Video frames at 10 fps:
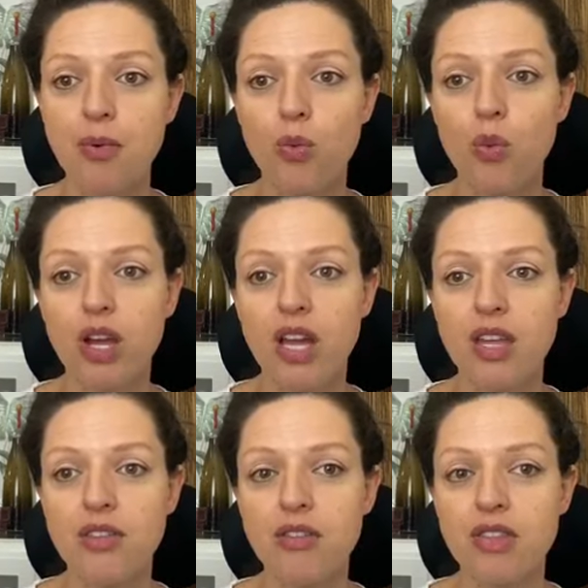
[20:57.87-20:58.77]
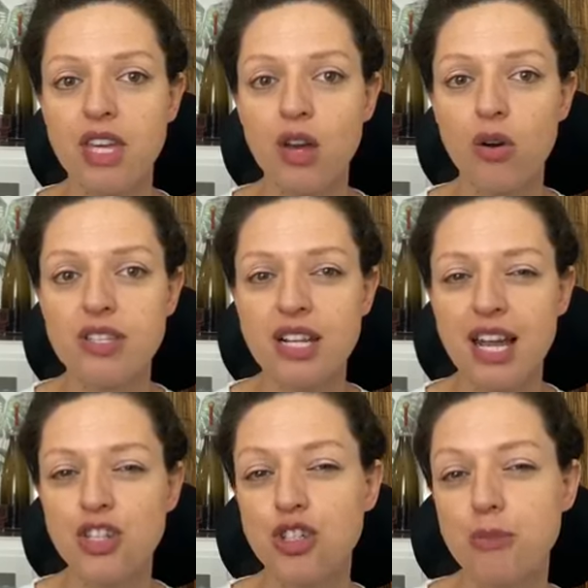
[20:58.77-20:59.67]
With the
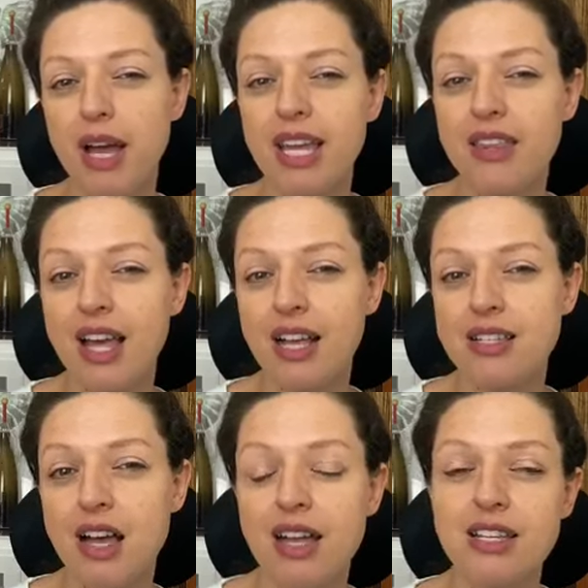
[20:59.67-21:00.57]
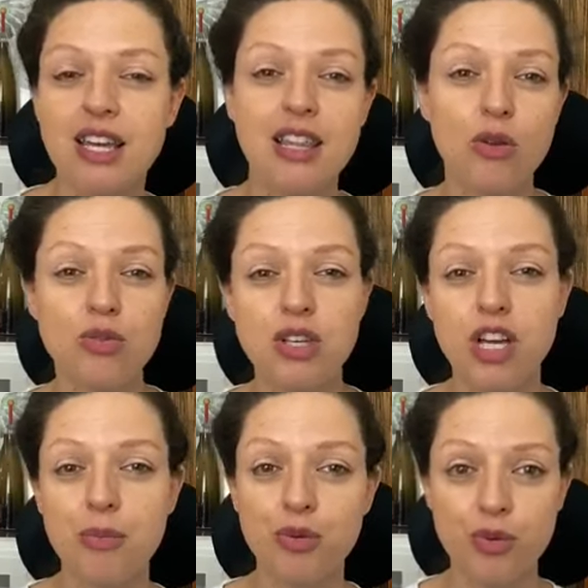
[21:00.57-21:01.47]
oxalates, you might get the anxiety and then also
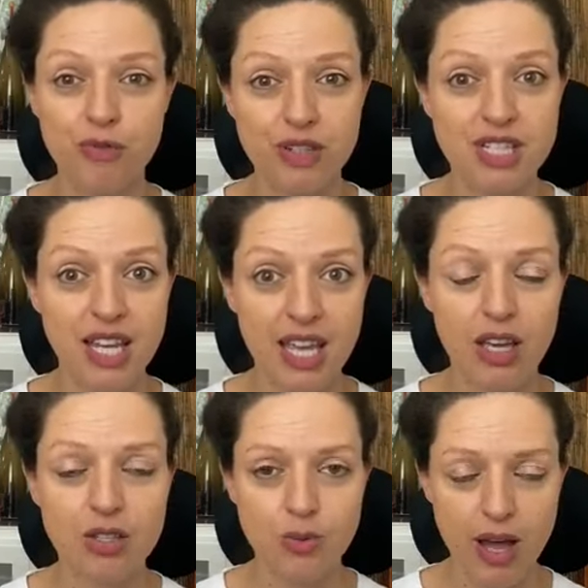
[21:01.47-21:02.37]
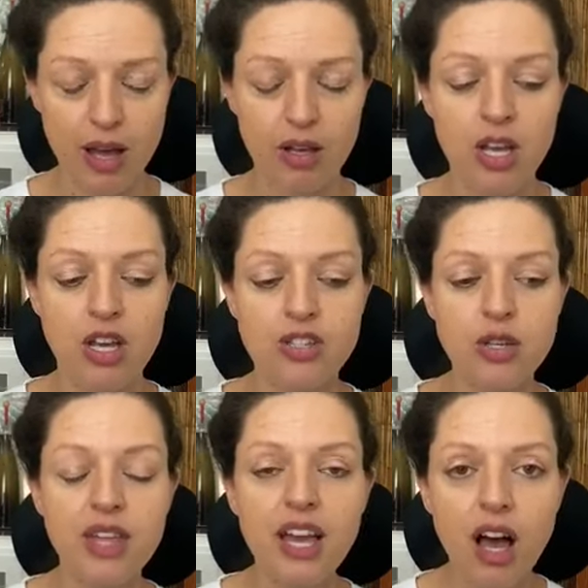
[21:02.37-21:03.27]
coupled with fatigue as well.
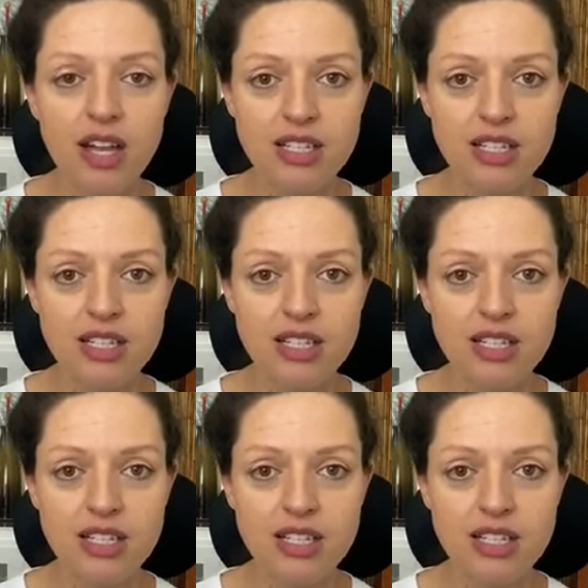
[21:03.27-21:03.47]
So they are